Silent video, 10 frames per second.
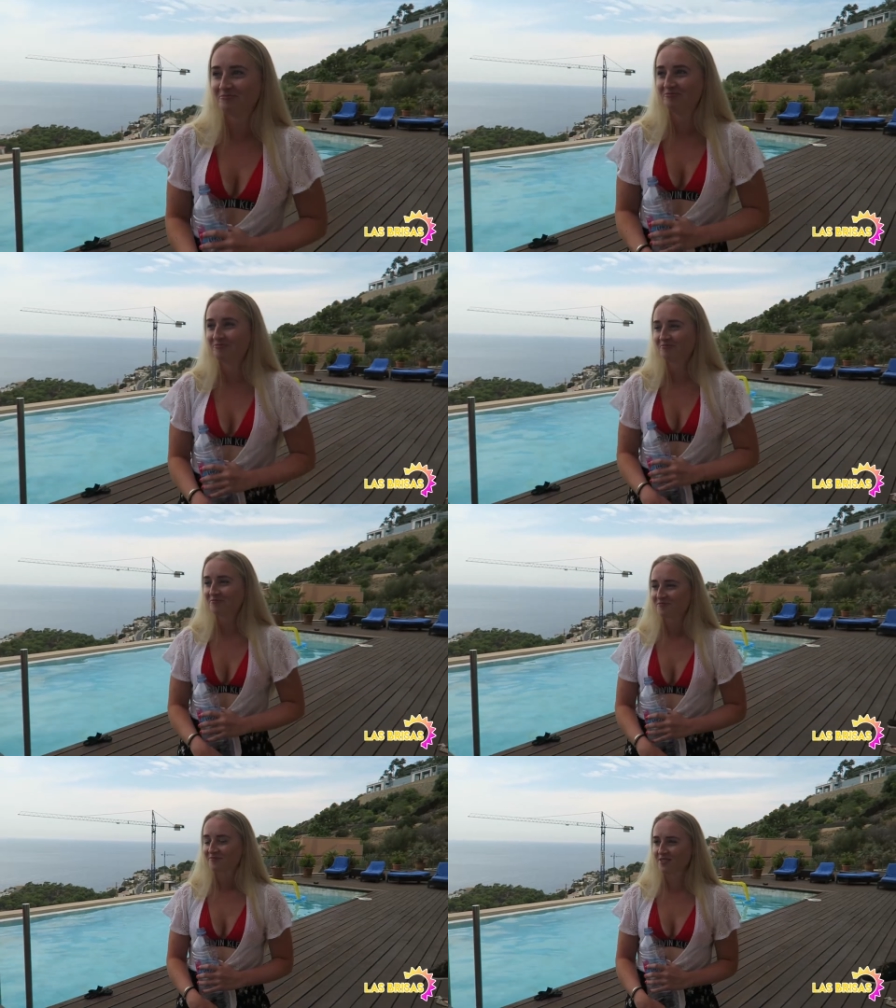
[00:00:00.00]
Do the Wabby
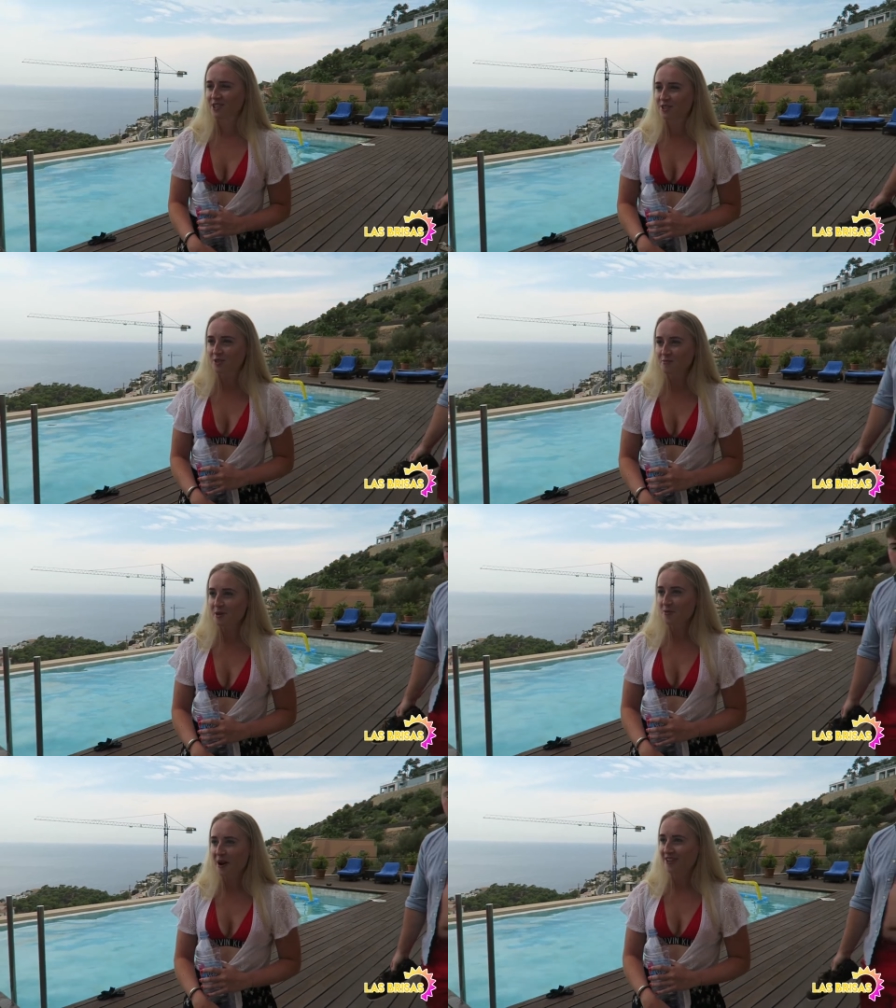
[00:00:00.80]
Wobble. Just call
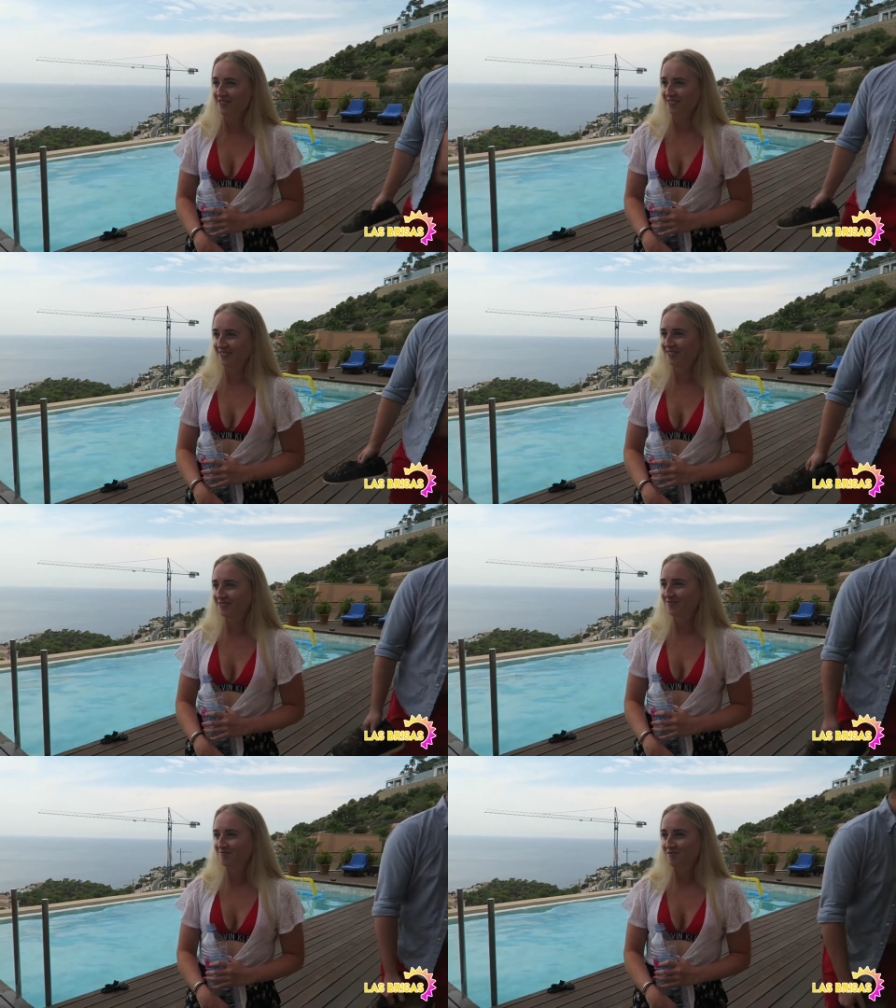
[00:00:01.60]
me a whale. Do the
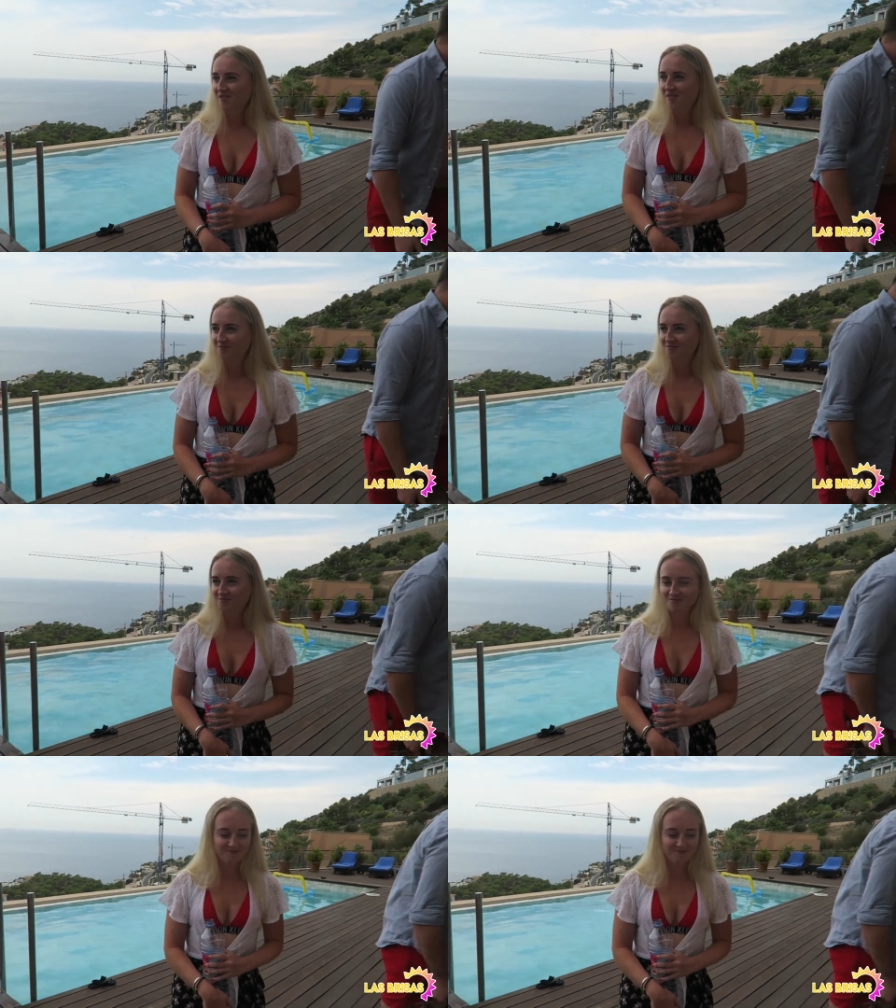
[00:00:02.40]
Wabby Wobble.